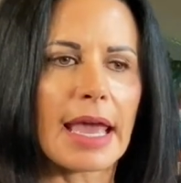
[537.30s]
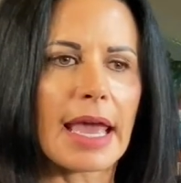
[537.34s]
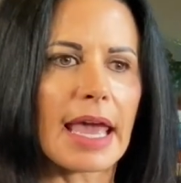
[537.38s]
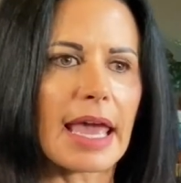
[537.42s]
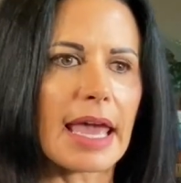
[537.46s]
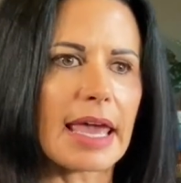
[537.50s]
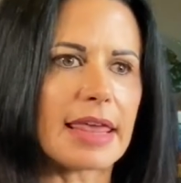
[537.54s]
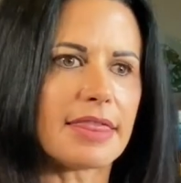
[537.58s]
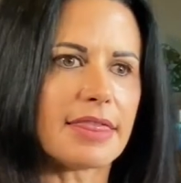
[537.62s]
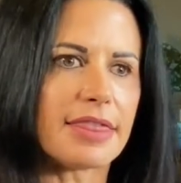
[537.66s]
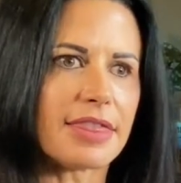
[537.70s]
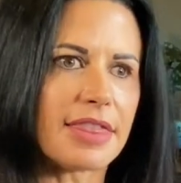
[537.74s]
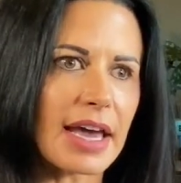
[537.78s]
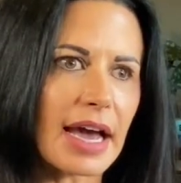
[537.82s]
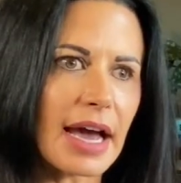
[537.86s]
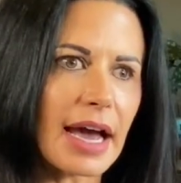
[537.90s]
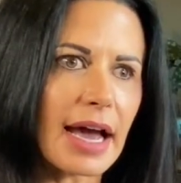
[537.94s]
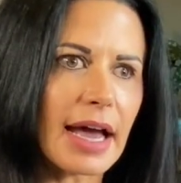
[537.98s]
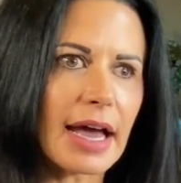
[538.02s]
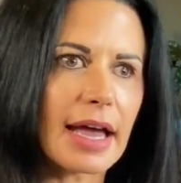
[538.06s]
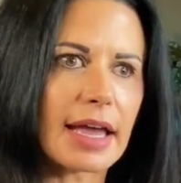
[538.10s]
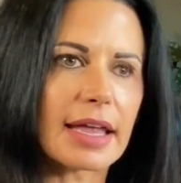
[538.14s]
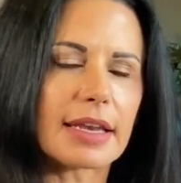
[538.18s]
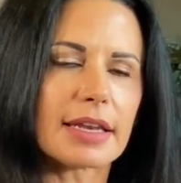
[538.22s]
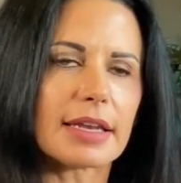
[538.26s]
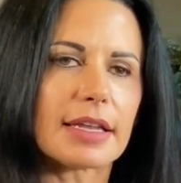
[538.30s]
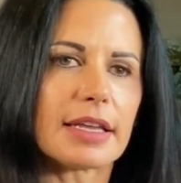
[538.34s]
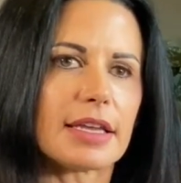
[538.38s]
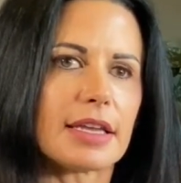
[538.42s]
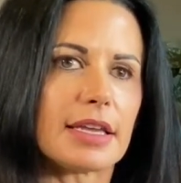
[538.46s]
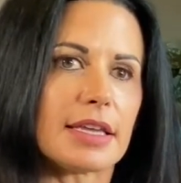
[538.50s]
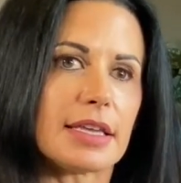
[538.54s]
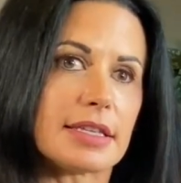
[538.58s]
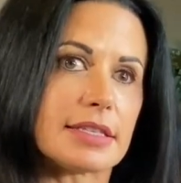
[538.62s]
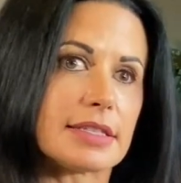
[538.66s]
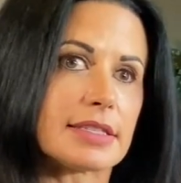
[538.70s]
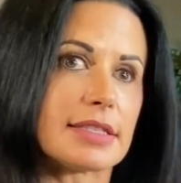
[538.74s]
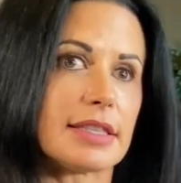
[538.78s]
And that
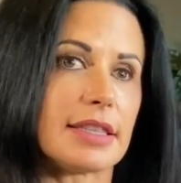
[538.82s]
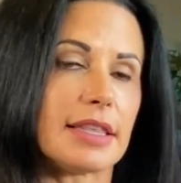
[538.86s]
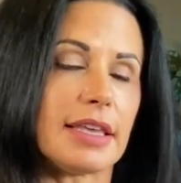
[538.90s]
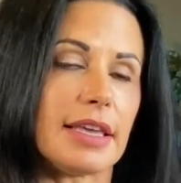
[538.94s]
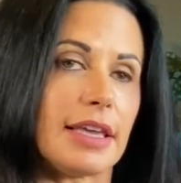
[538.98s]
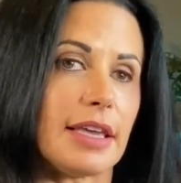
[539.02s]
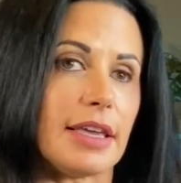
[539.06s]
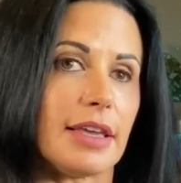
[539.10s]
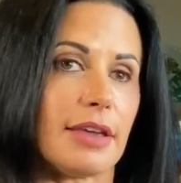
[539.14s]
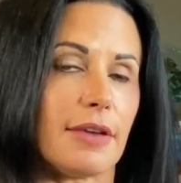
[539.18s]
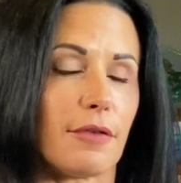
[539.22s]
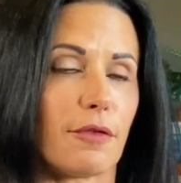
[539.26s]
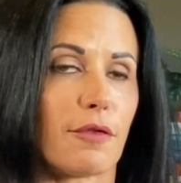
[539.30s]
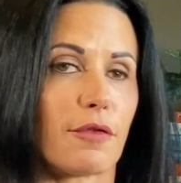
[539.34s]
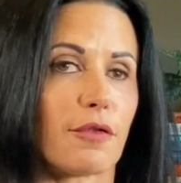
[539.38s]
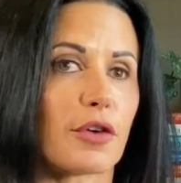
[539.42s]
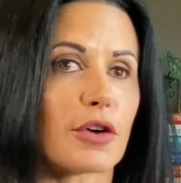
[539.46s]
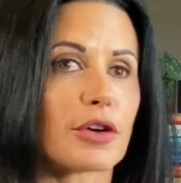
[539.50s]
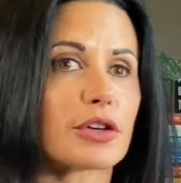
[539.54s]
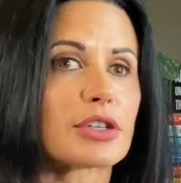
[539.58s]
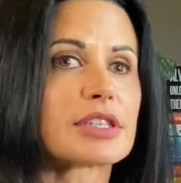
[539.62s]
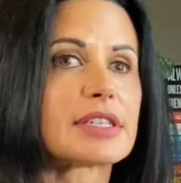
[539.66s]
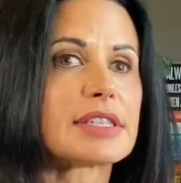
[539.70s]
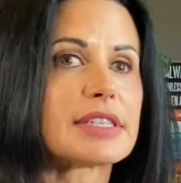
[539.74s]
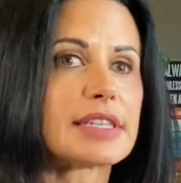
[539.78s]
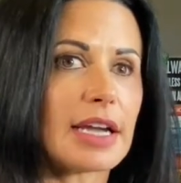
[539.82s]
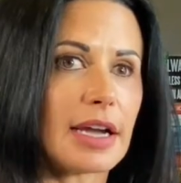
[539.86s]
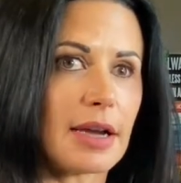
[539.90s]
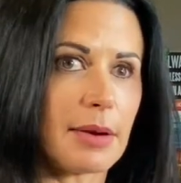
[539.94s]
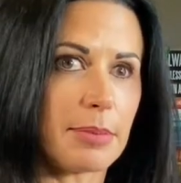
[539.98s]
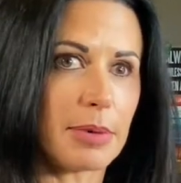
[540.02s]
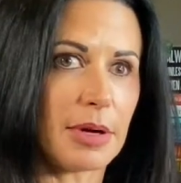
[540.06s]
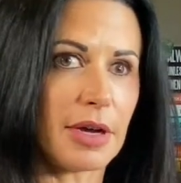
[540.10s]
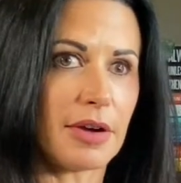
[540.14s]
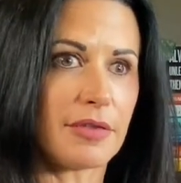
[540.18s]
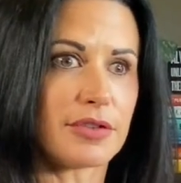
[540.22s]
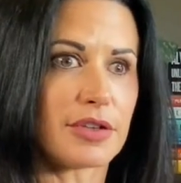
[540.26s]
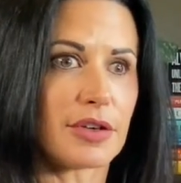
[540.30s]
is the first step
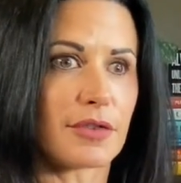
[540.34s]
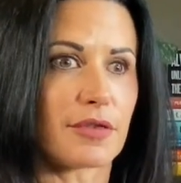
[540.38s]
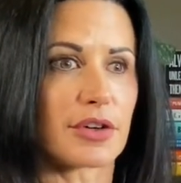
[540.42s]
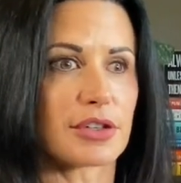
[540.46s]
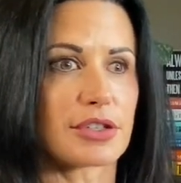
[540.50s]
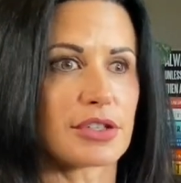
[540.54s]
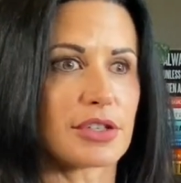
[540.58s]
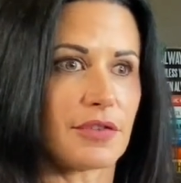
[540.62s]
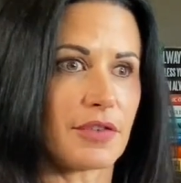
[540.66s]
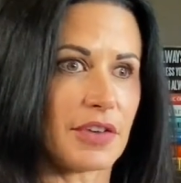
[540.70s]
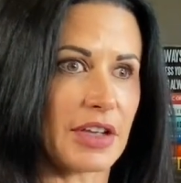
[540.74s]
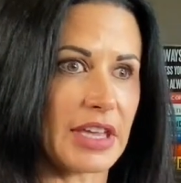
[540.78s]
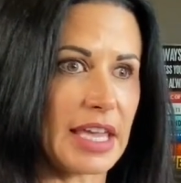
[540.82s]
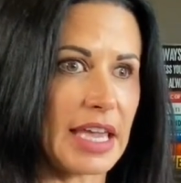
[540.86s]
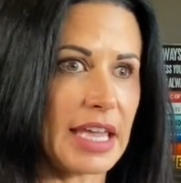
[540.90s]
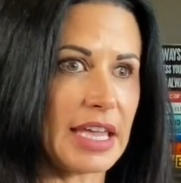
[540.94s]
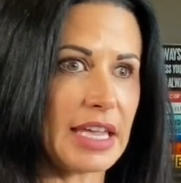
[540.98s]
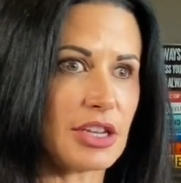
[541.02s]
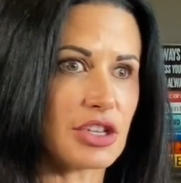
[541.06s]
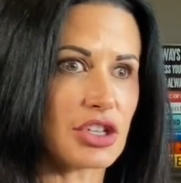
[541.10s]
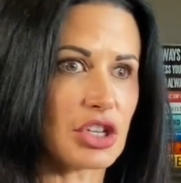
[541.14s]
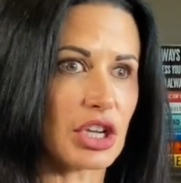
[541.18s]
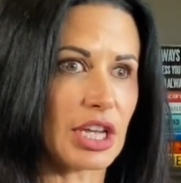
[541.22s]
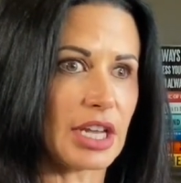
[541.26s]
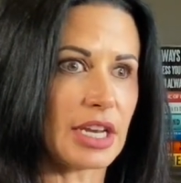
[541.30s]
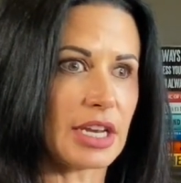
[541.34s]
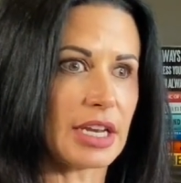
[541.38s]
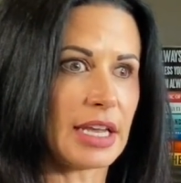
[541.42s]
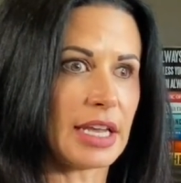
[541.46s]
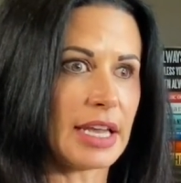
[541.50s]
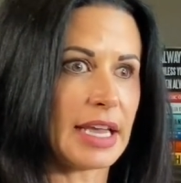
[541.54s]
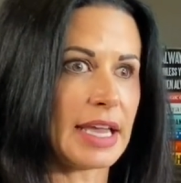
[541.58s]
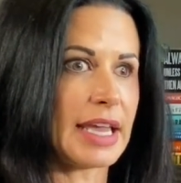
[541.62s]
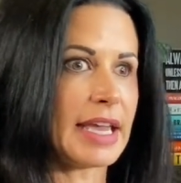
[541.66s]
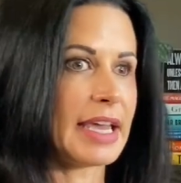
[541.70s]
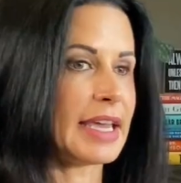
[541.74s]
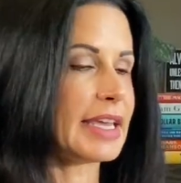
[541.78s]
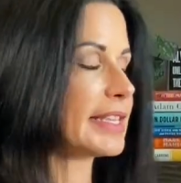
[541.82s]
of diversification,
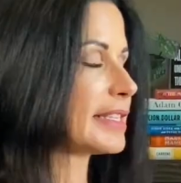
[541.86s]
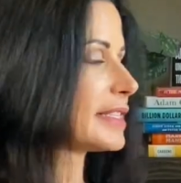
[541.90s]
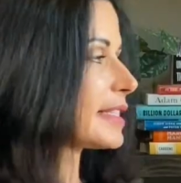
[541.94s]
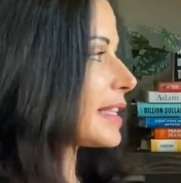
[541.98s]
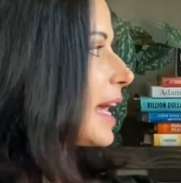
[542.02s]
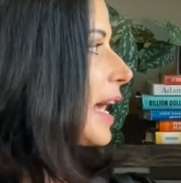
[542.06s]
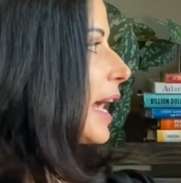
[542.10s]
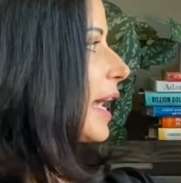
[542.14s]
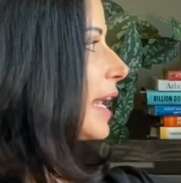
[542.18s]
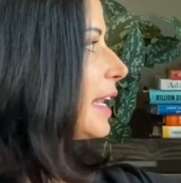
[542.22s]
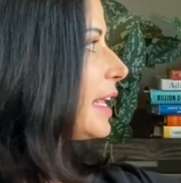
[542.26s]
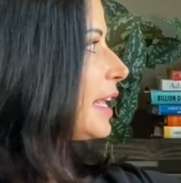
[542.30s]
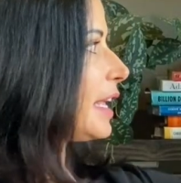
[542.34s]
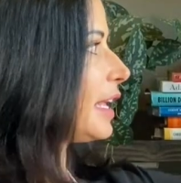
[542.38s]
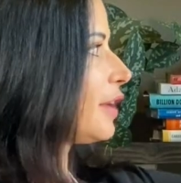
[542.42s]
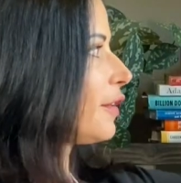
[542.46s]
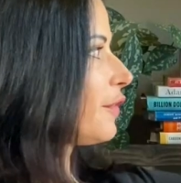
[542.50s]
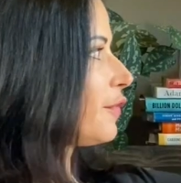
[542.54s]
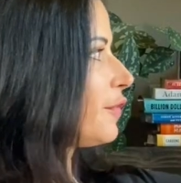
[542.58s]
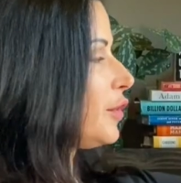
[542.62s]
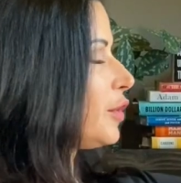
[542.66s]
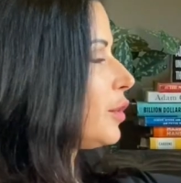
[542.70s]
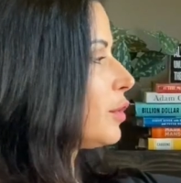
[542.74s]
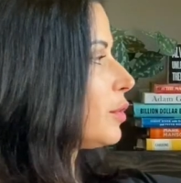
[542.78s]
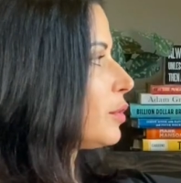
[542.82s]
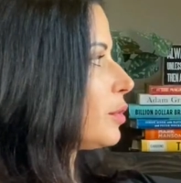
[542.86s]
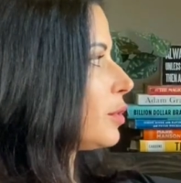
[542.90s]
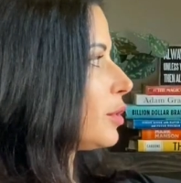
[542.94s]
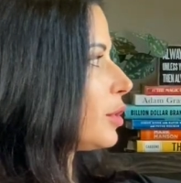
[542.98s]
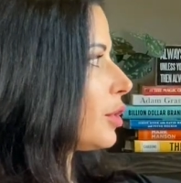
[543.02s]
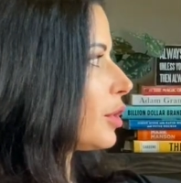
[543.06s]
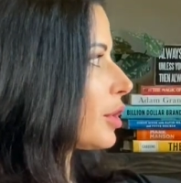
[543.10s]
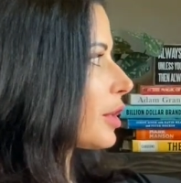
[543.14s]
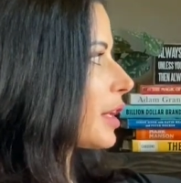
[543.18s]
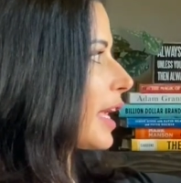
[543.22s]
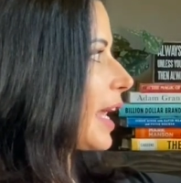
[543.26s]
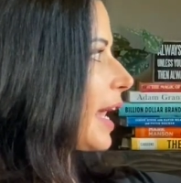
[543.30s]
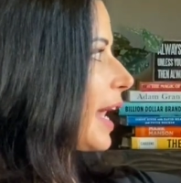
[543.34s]
is that if you
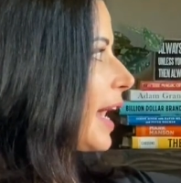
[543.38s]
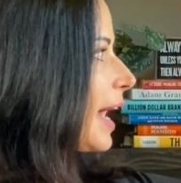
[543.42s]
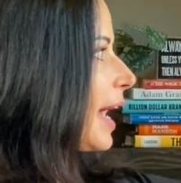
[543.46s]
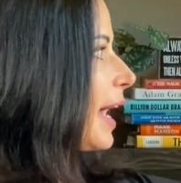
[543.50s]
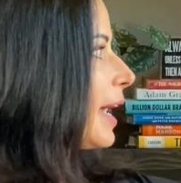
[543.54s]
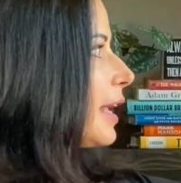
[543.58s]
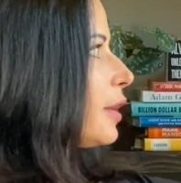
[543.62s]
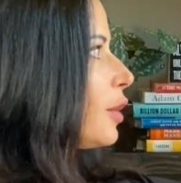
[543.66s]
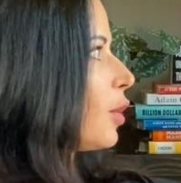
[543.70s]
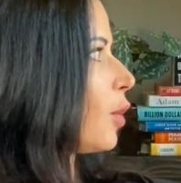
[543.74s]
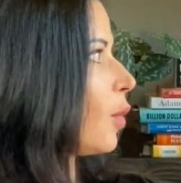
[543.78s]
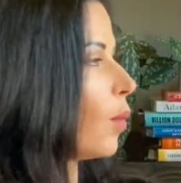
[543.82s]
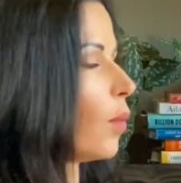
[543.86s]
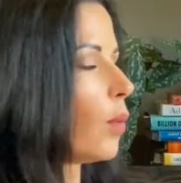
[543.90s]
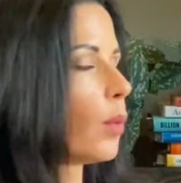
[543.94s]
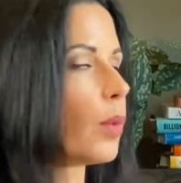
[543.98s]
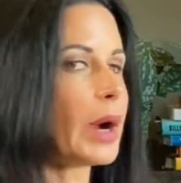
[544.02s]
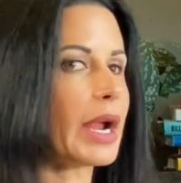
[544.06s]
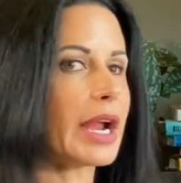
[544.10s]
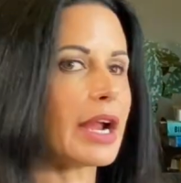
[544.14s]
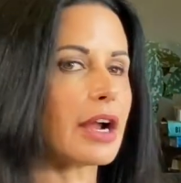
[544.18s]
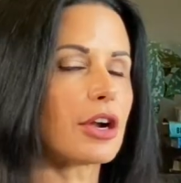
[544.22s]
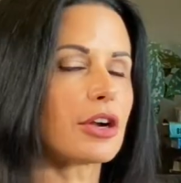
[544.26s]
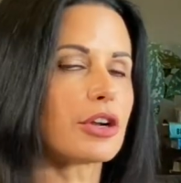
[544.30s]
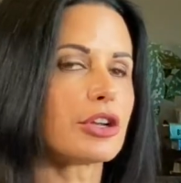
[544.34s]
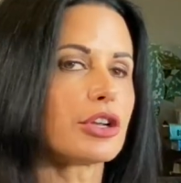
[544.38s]
look at where